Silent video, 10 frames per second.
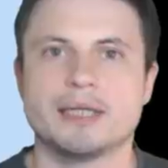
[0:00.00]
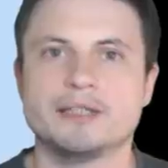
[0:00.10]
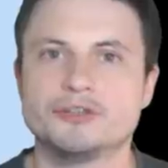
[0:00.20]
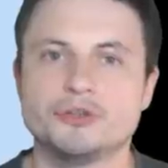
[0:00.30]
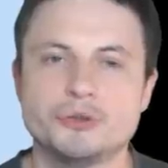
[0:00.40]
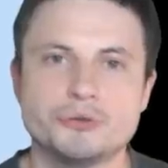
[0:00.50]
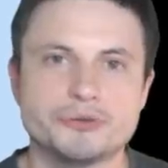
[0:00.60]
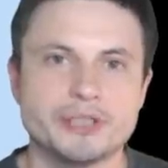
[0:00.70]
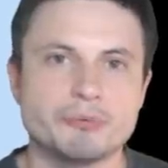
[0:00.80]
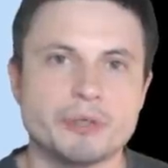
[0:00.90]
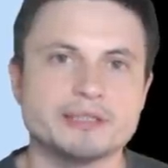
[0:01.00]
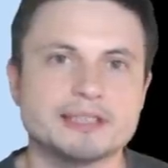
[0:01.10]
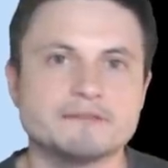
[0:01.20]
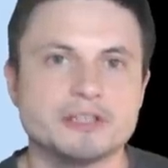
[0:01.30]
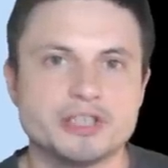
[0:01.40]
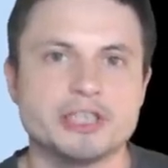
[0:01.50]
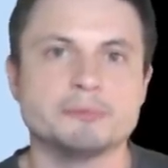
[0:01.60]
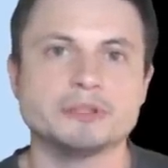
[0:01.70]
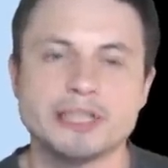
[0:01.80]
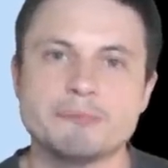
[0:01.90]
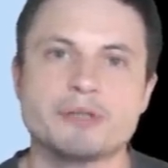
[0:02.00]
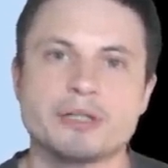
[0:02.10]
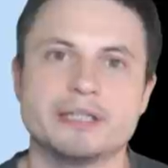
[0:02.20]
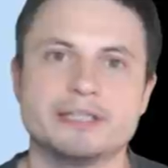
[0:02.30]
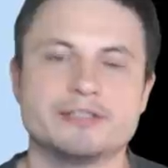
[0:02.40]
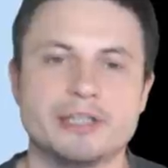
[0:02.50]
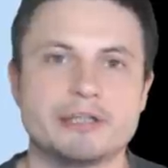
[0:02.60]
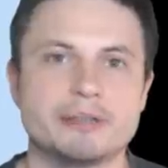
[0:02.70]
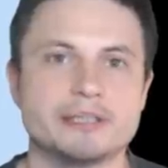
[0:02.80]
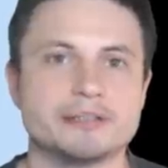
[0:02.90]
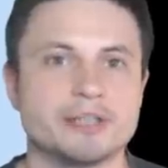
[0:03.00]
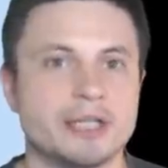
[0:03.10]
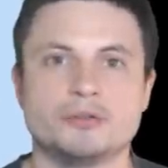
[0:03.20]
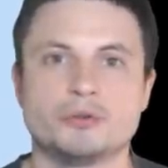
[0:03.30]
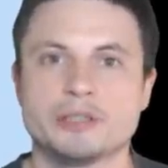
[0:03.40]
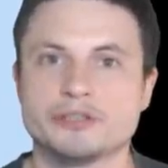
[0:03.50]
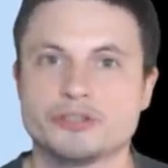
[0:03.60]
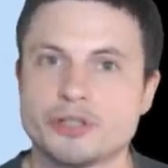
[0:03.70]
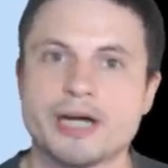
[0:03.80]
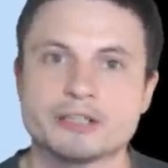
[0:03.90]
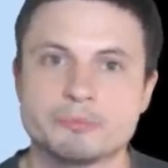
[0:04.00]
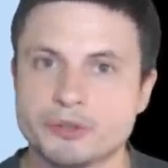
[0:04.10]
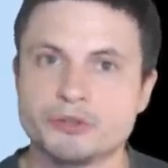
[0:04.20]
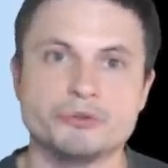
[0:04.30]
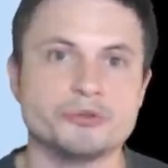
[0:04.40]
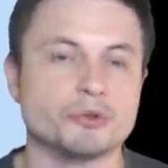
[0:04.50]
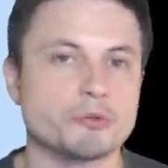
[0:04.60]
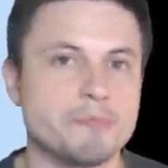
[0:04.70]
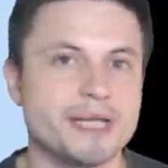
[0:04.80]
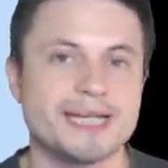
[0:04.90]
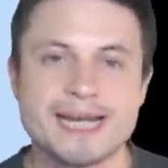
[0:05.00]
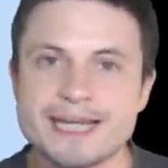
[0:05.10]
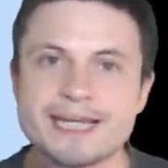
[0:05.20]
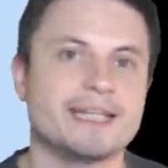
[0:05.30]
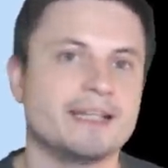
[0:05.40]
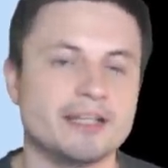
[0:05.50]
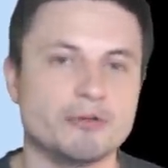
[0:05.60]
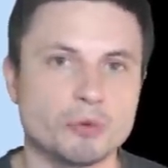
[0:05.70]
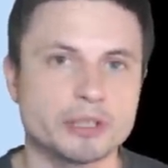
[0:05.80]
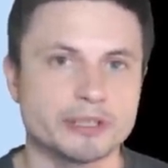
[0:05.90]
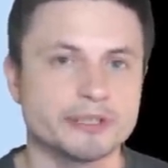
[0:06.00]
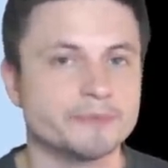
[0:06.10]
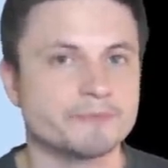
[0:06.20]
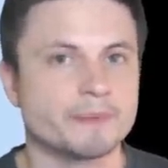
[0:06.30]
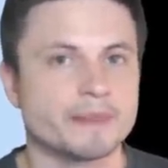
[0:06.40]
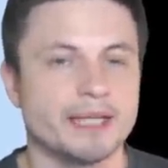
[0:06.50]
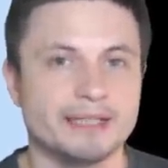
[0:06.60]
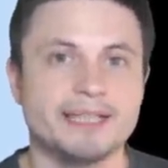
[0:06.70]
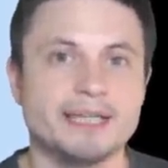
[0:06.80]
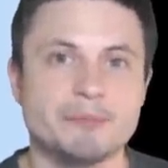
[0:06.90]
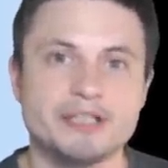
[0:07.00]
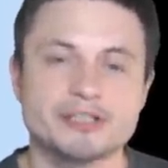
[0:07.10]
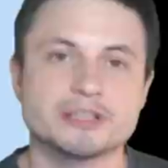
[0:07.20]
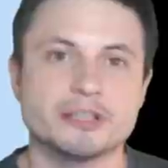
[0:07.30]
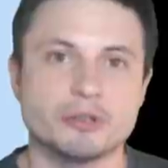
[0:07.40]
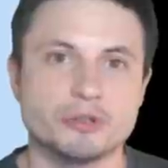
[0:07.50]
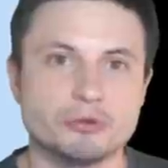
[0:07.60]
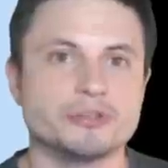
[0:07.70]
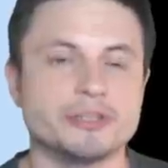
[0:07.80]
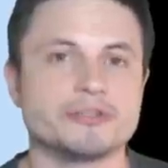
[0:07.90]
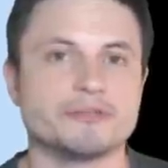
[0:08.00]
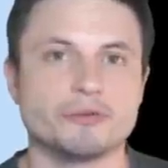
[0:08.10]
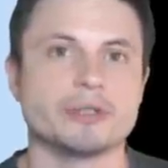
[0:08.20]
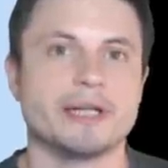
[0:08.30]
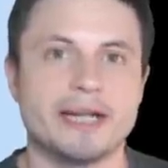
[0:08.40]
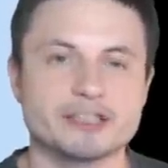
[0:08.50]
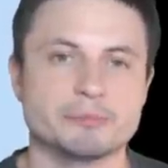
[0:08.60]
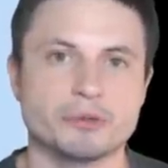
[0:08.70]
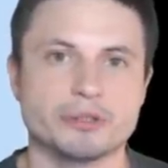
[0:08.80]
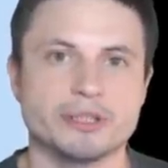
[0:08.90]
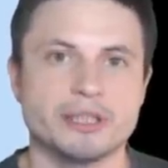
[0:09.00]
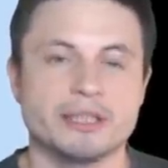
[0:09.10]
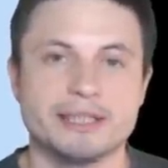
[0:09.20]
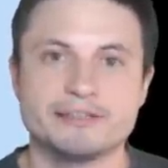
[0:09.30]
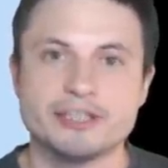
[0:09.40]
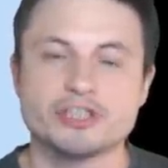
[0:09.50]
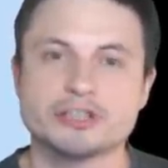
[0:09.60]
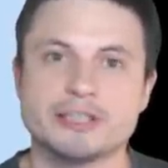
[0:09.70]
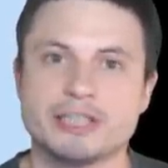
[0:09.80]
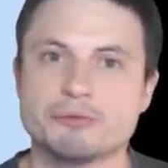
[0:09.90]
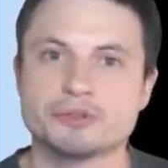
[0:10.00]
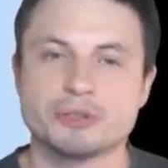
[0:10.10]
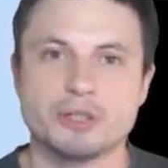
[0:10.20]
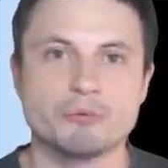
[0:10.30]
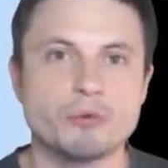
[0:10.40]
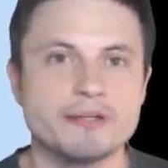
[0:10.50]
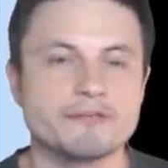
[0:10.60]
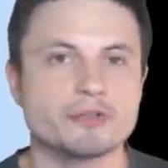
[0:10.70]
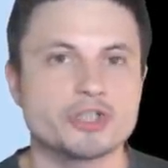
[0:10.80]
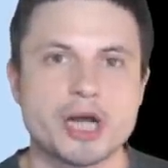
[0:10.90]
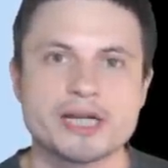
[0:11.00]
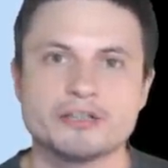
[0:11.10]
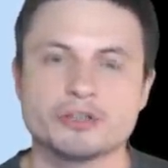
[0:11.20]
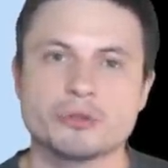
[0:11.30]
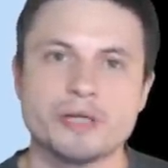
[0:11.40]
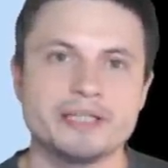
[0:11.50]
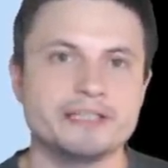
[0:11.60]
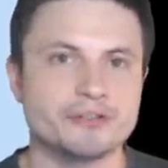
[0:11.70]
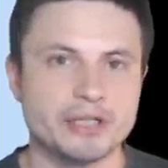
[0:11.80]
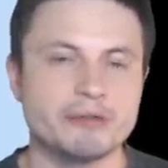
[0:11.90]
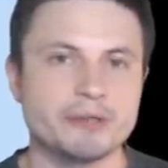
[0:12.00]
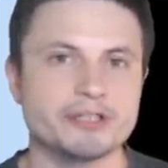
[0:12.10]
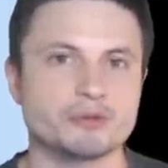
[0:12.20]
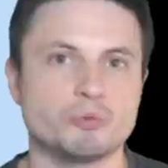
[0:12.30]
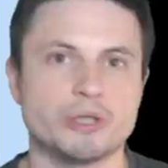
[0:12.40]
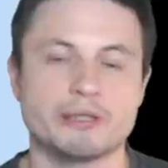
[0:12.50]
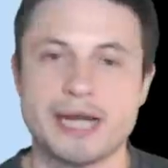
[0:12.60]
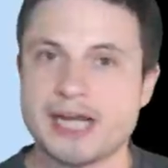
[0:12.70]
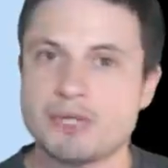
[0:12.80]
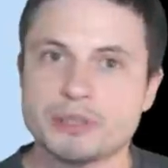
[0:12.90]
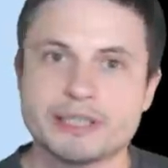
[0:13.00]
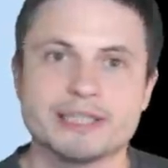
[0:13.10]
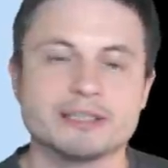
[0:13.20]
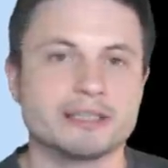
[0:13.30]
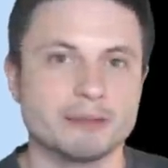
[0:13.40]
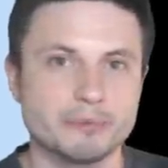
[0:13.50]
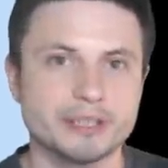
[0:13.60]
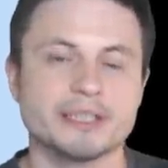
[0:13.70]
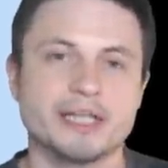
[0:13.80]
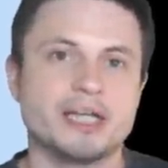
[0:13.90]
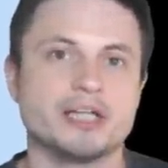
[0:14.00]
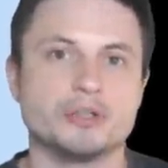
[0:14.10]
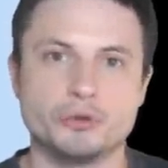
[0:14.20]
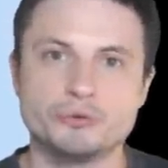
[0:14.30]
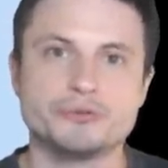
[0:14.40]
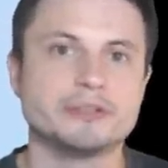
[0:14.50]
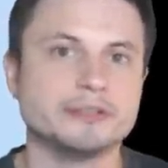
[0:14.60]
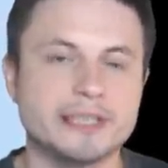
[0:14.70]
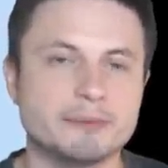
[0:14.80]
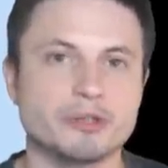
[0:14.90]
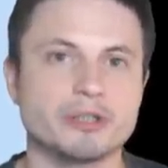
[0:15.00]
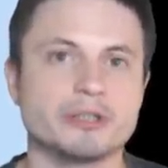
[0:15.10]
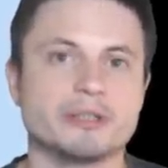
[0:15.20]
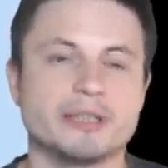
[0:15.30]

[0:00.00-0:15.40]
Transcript: and to use the relatively cheap labor in these areas to construct, produce or make anything they wanted and then basically use this for an export. Essentially, it was a, a way for China to create these areas where anyone can come in, use the labor,